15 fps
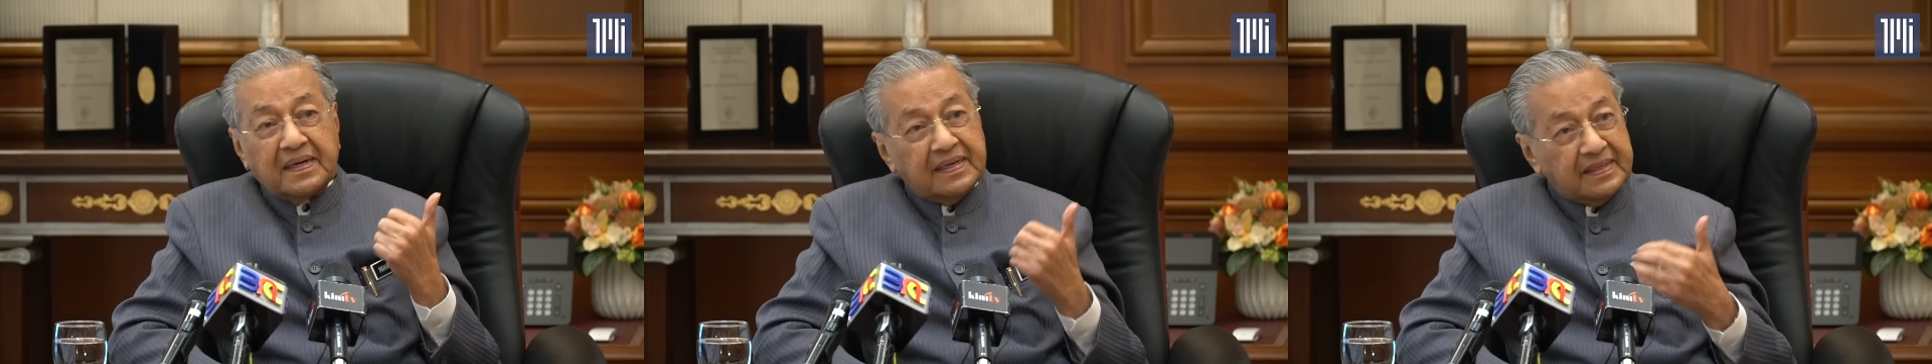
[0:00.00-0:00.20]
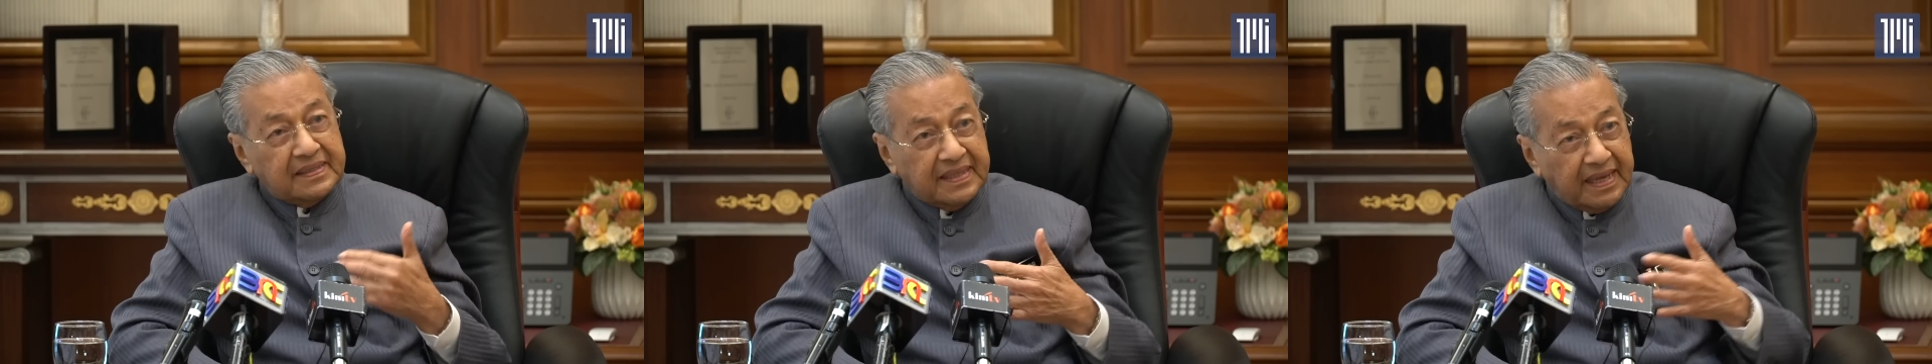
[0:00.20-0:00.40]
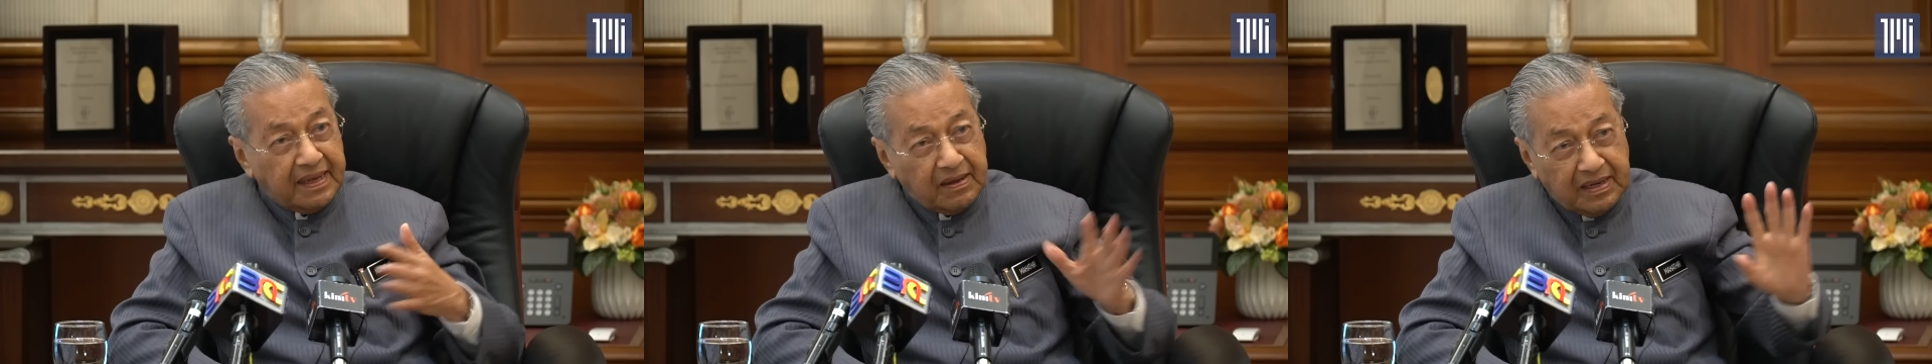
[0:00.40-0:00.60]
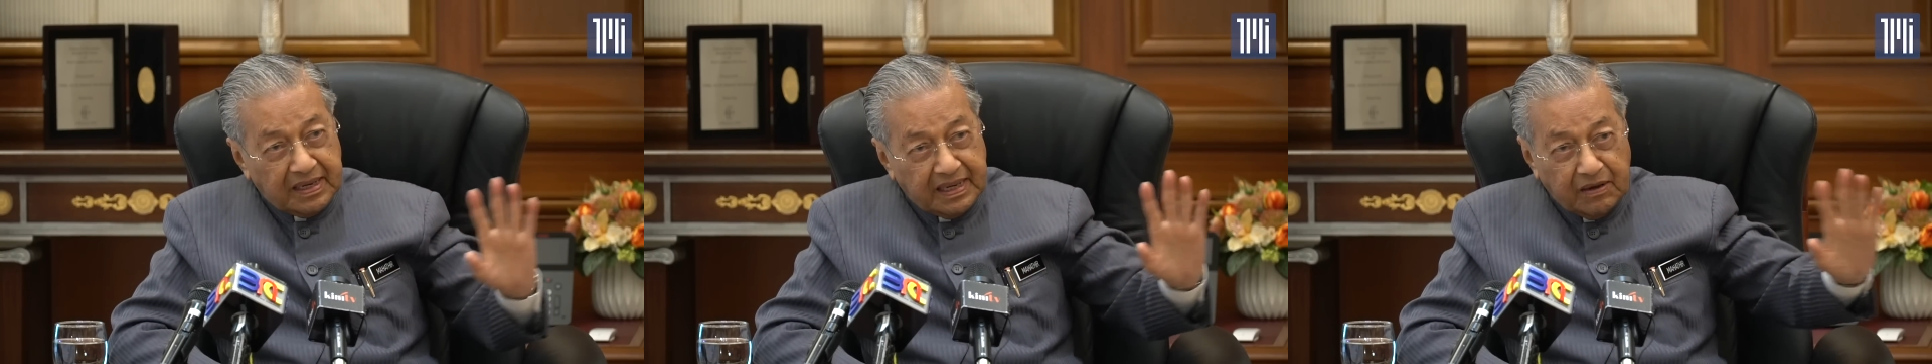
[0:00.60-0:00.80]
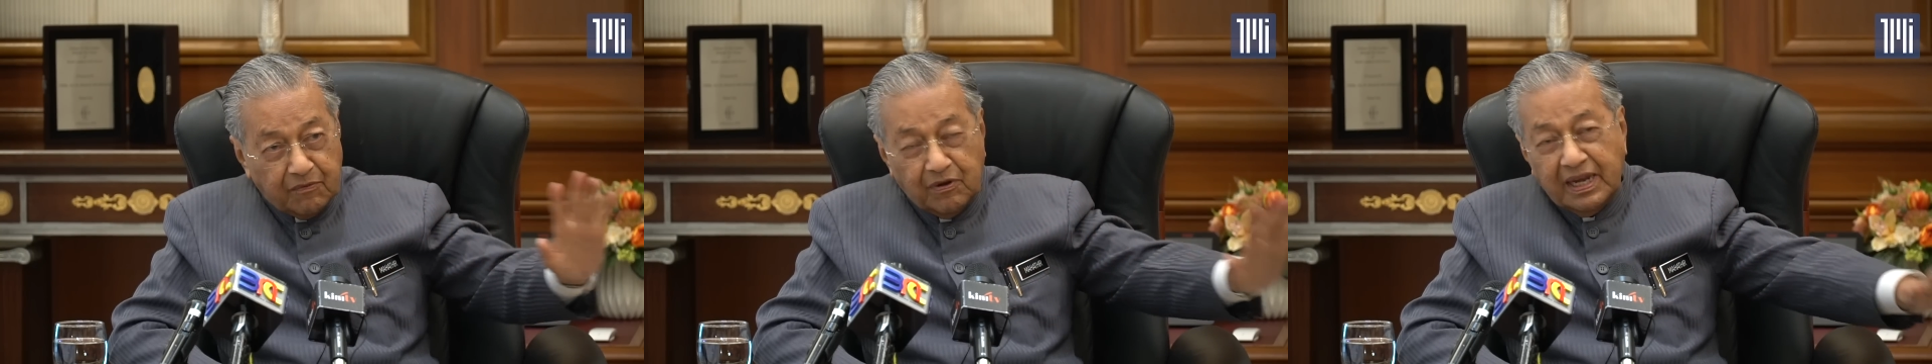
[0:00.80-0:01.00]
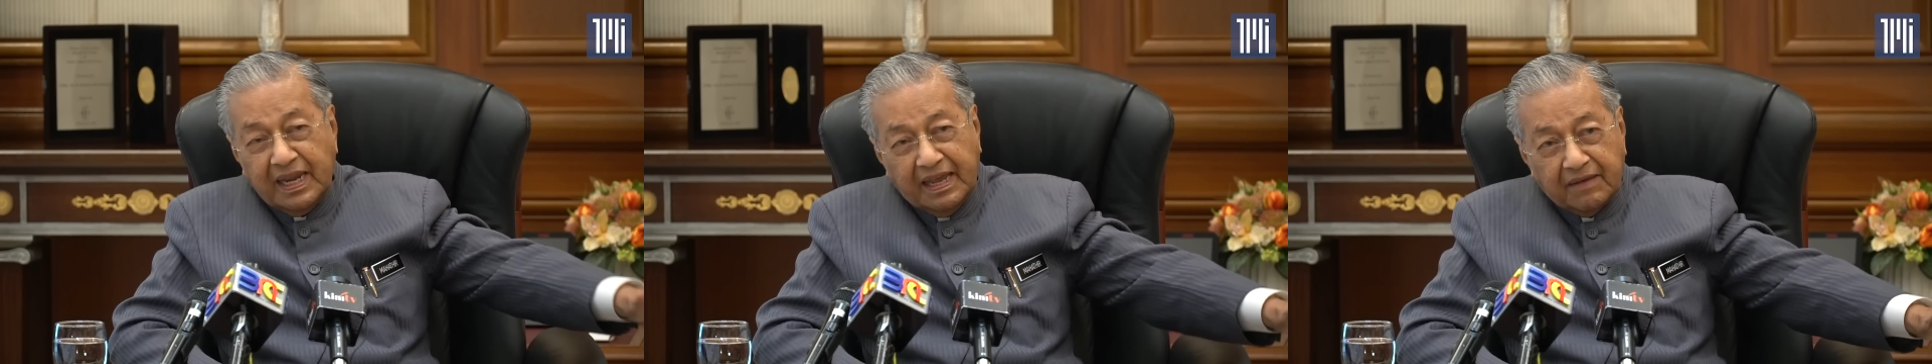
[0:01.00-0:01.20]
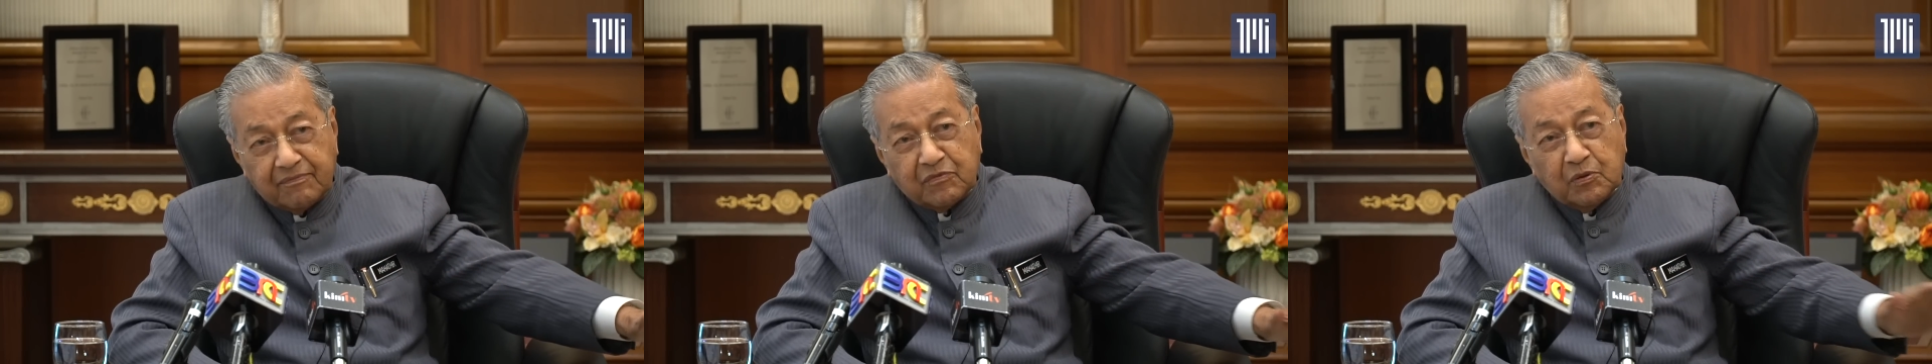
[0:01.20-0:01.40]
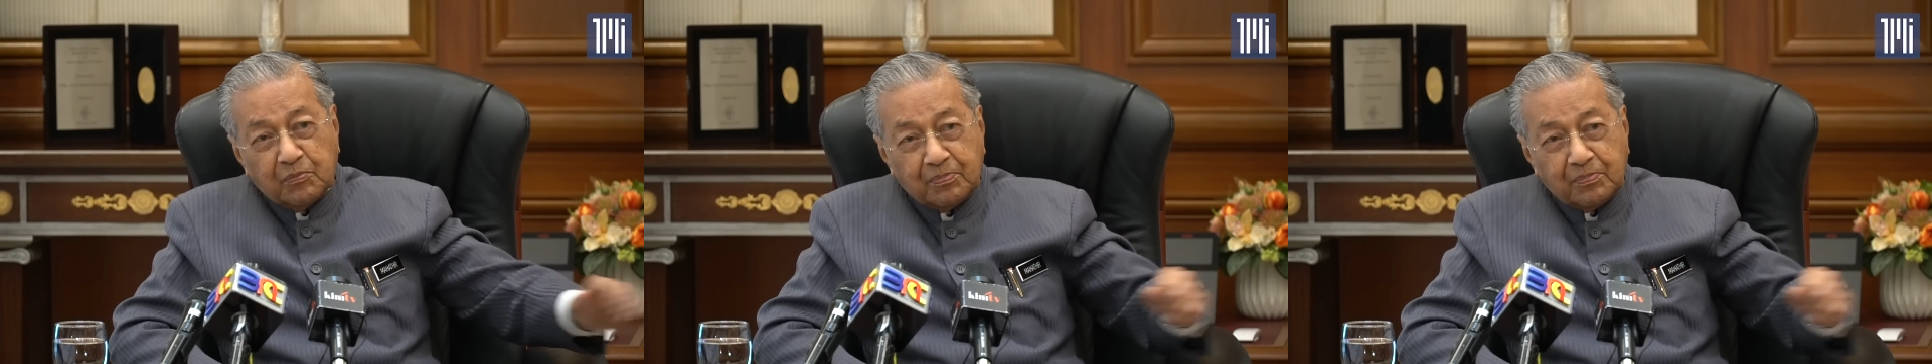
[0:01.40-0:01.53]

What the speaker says: They will have to